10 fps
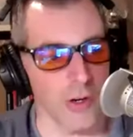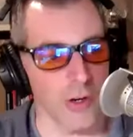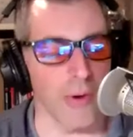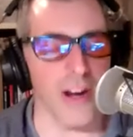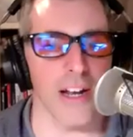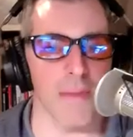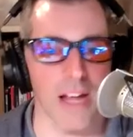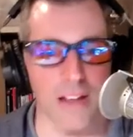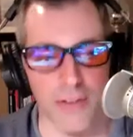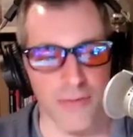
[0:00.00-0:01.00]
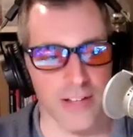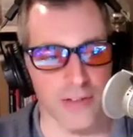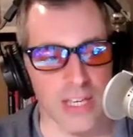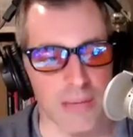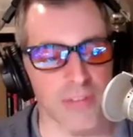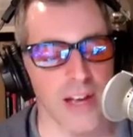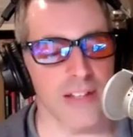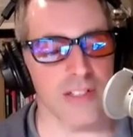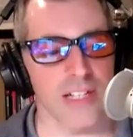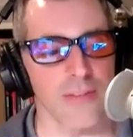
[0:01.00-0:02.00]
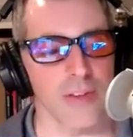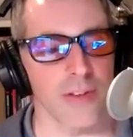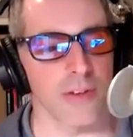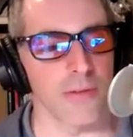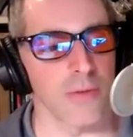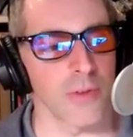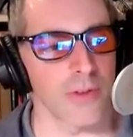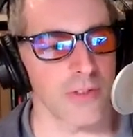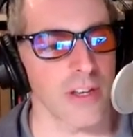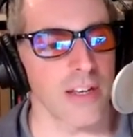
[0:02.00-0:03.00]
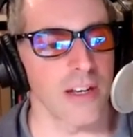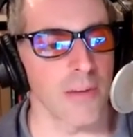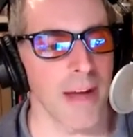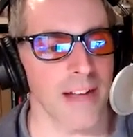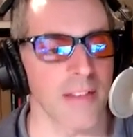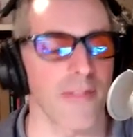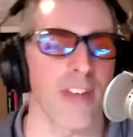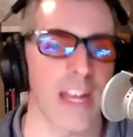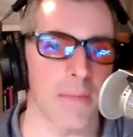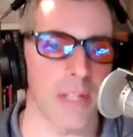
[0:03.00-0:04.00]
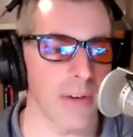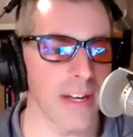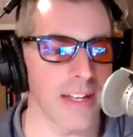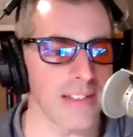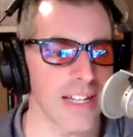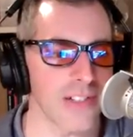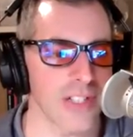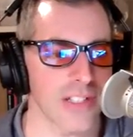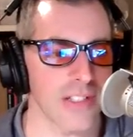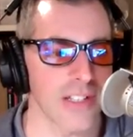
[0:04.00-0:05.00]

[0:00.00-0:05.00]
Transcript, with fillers: brand. I mean, I love the fact you keep tying stuff with your, with your site here back to family, right? It's not just,